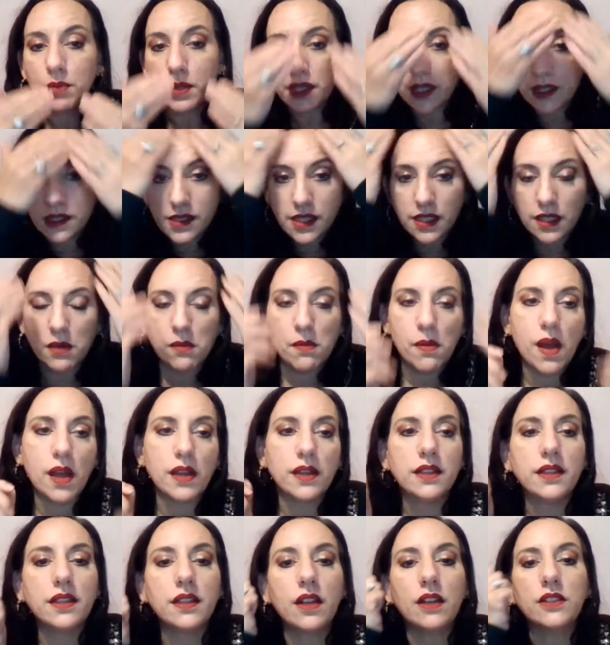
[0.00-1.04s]
put the serum
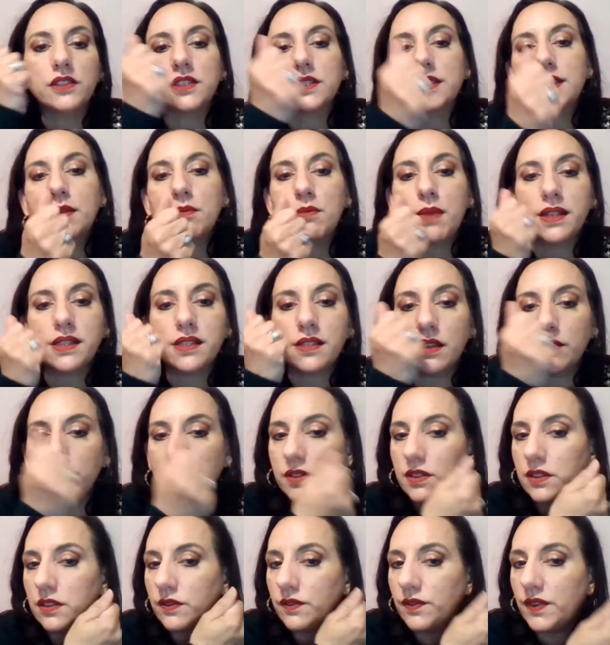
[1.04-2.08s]
on and then I'll just give
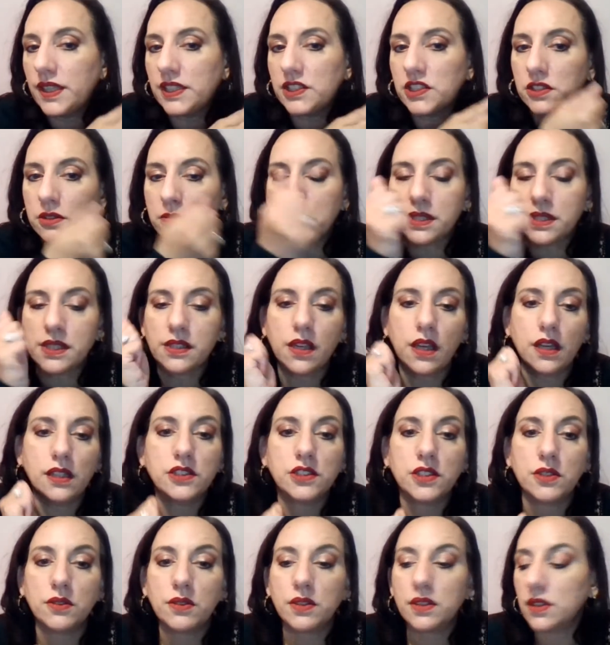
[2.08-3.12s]
myself a little facial
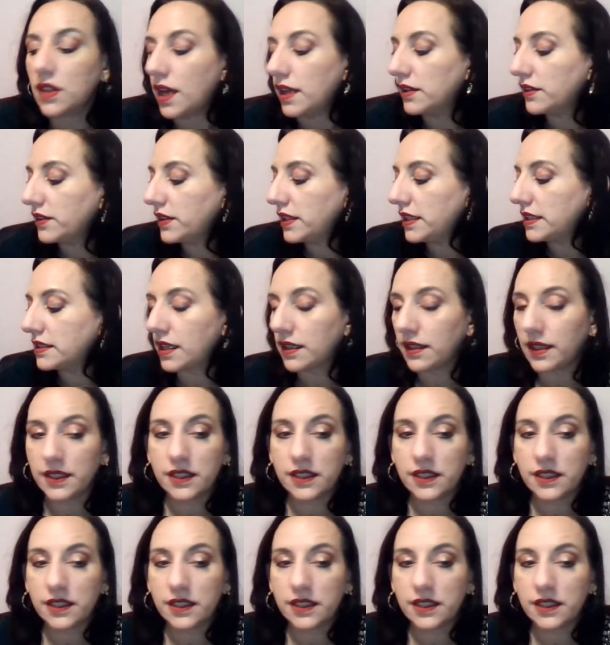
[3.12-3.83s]
massage. So a lot of these